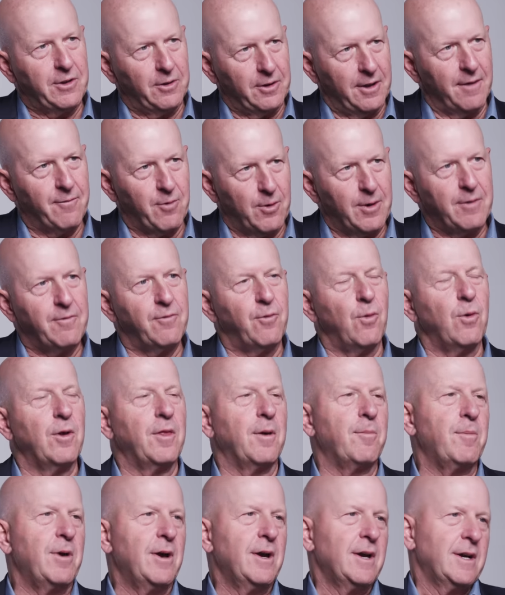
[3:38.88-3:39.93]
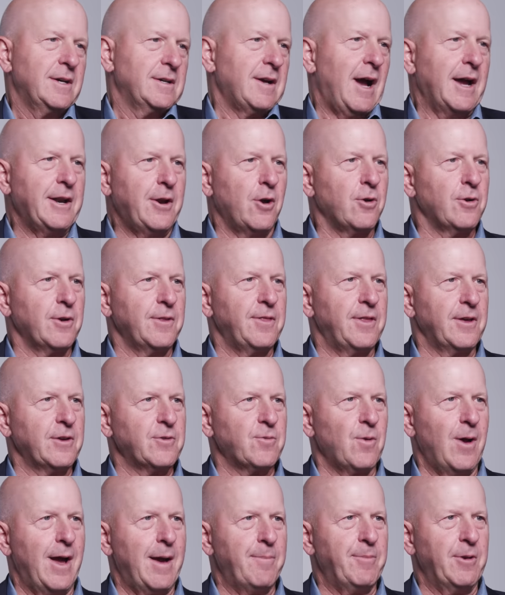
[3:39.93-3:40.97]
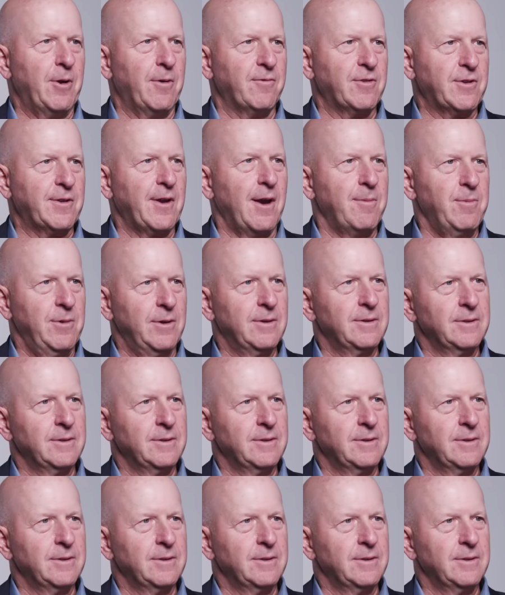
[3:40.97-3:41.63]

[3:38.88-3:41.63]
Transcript: delivering for them, I know good things will happen over time.